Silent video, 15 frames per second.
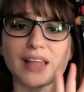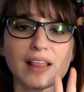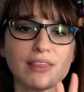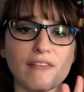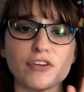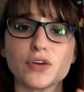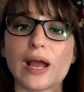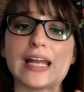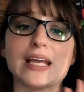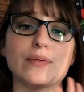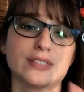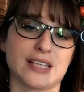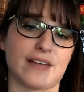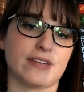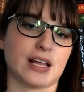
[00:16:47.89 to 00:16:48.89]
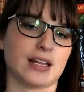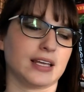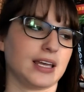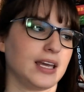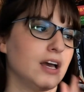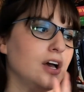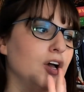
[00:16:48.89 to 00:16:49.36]
Love her writing, will
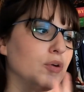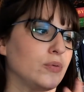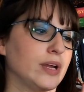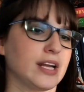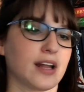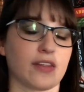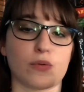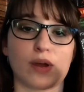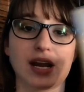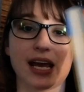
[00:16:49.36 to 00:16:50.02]
definitely read another one.